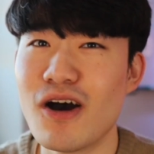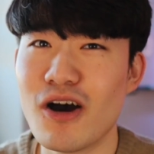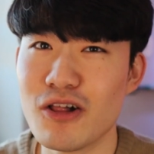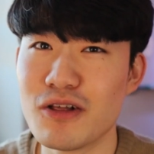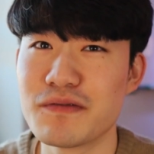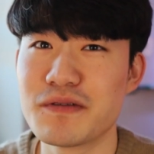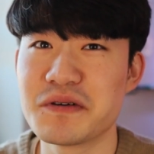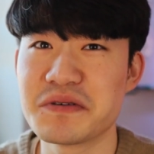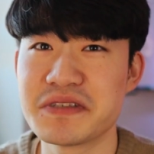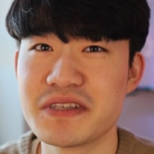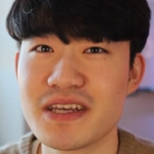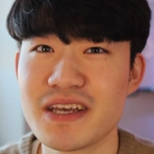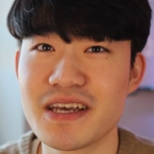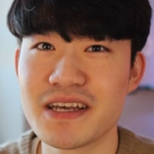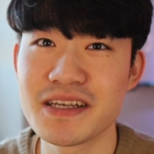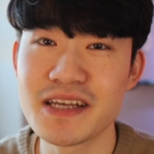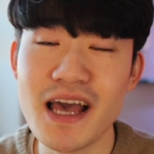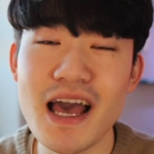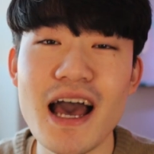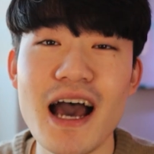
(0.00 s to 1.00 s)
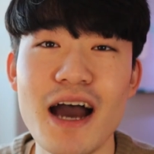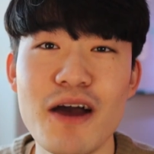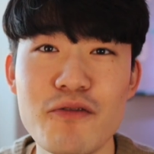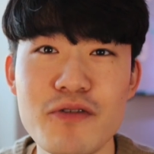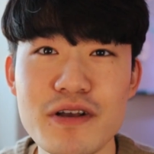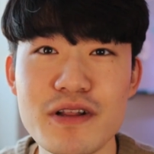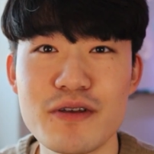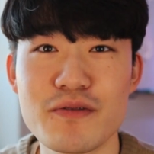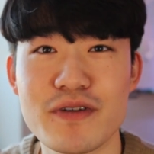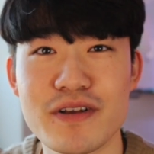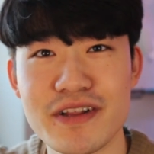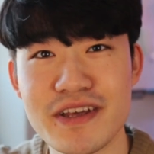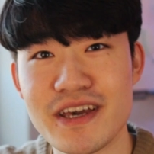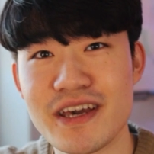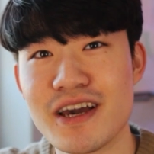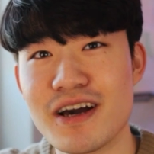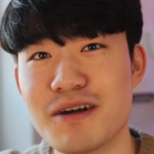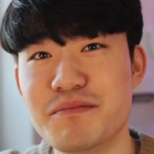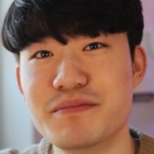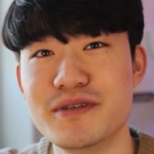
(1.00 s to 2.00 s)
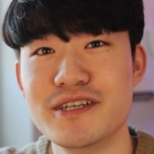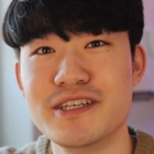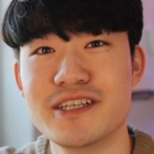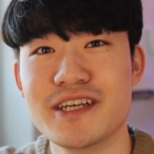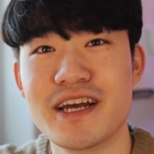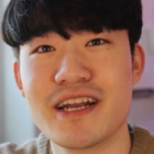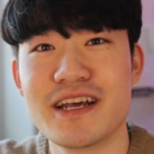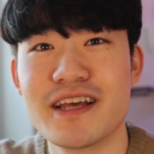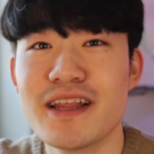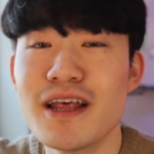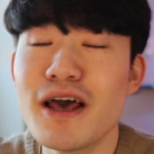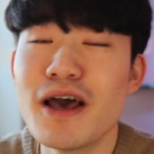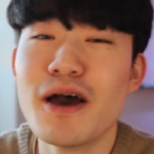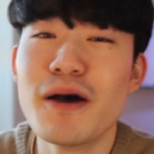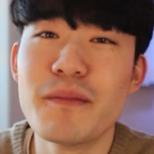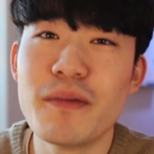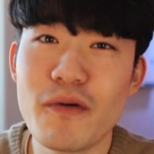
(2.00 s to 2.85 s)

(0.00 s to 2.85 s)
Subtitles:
all of those things, I really appreciate it.